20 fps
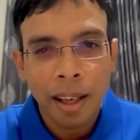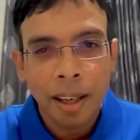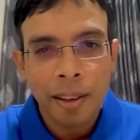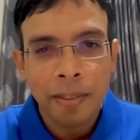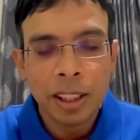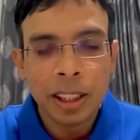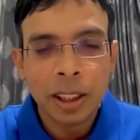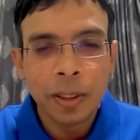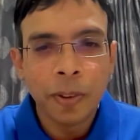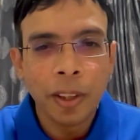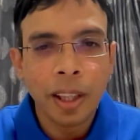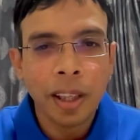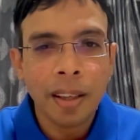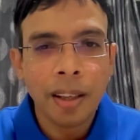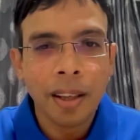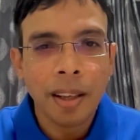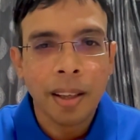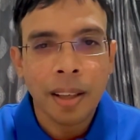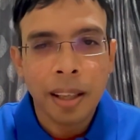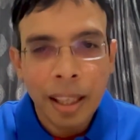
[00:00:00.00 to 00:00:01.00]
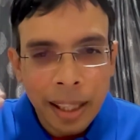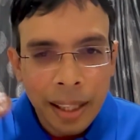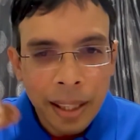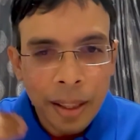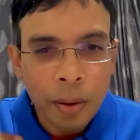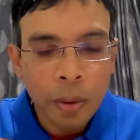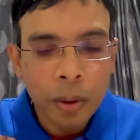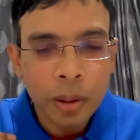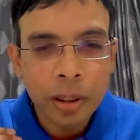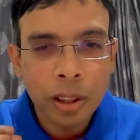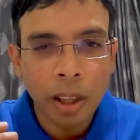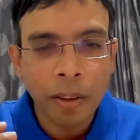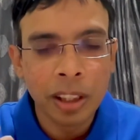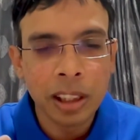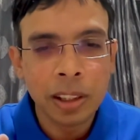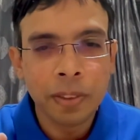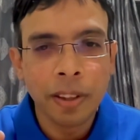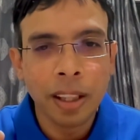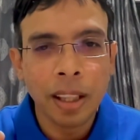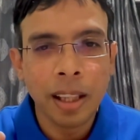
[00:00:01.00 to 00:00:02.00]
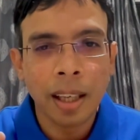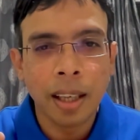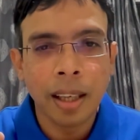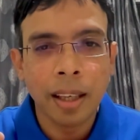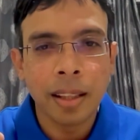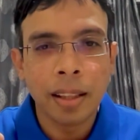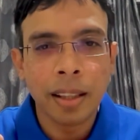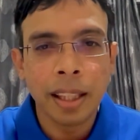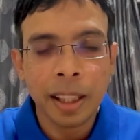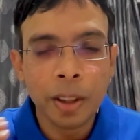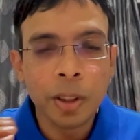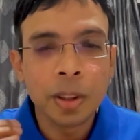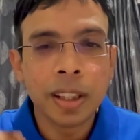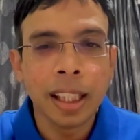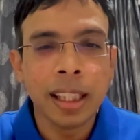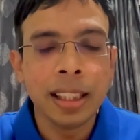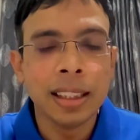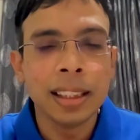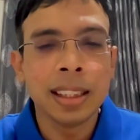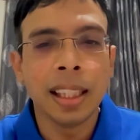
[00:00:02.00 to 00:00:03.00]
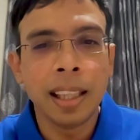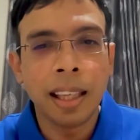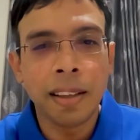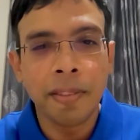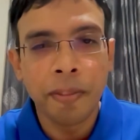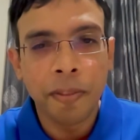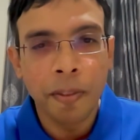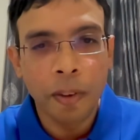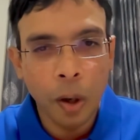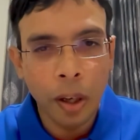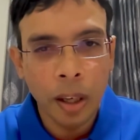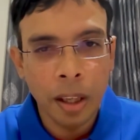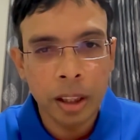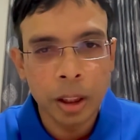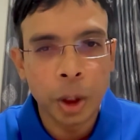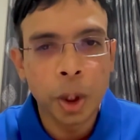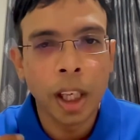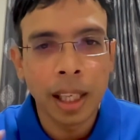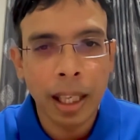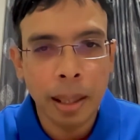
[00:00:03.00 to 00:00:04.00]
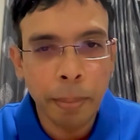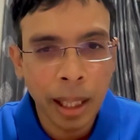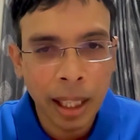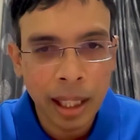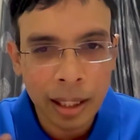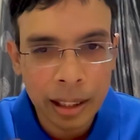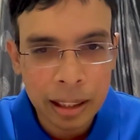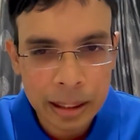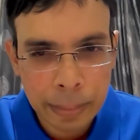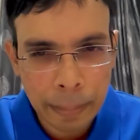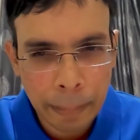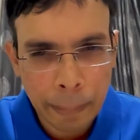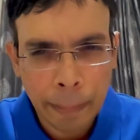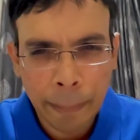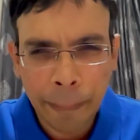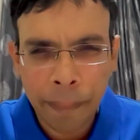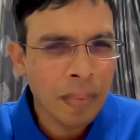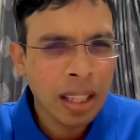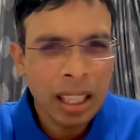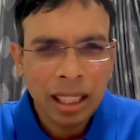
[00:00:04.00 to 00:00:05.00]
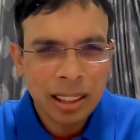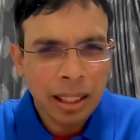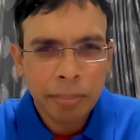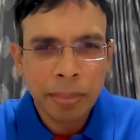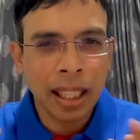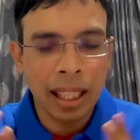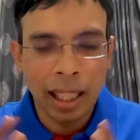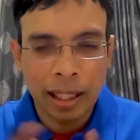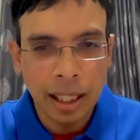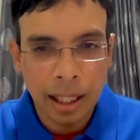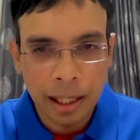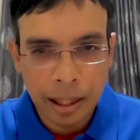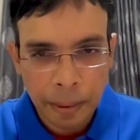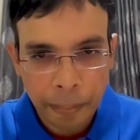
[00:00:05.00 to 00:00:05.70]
which will reduce the incentive for jewelry makers, something like that.